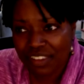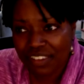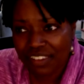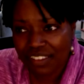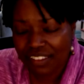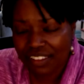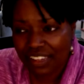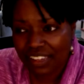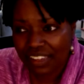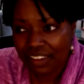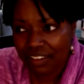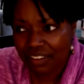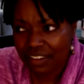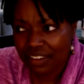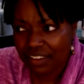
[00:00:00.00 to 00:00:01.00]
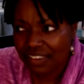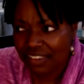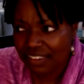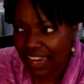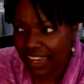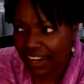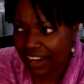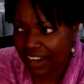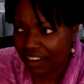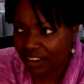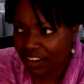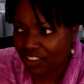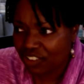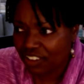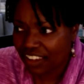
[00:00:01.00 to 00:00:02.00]
recently on Inside
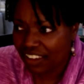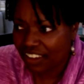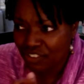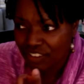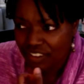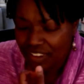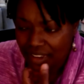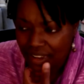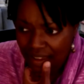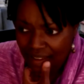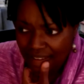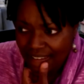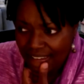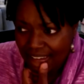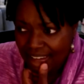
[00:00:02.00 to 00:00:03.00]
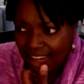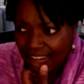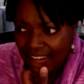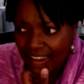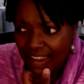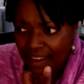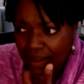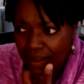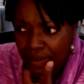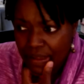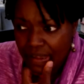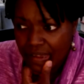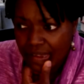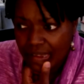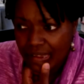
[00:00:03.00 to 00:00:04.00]
Higher Education,
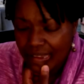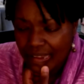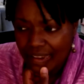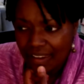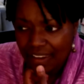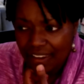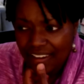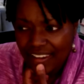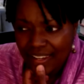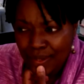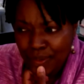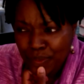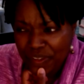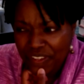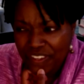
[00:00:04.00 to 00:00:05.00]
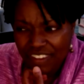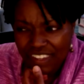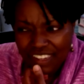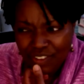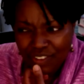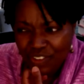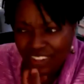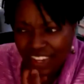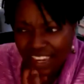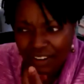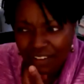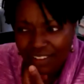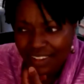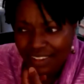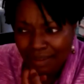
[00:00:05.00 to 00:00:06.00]
uh, and it just had
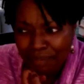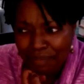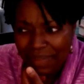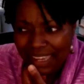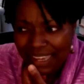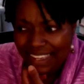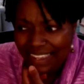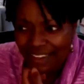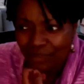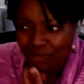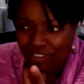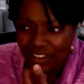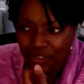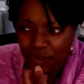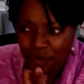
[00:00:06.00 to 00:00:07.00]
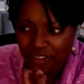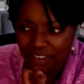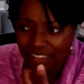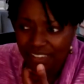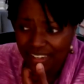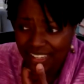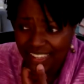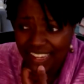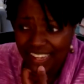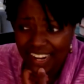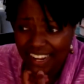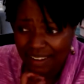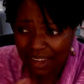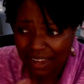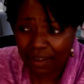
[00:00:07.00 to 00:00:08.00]
all these amazing resources in it
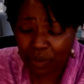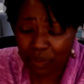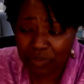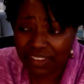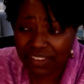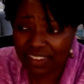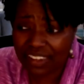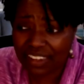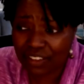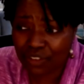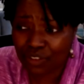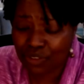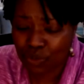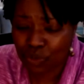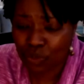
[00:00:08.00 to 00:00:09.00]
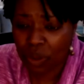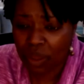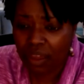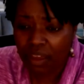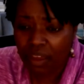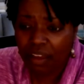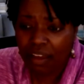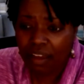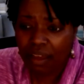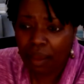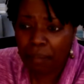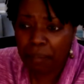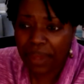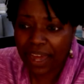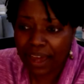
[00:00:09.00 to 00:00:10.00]
that I hope to dig into
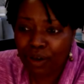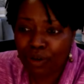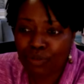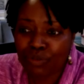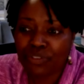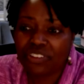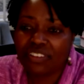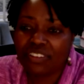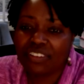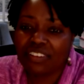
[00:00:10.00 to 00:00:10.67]
about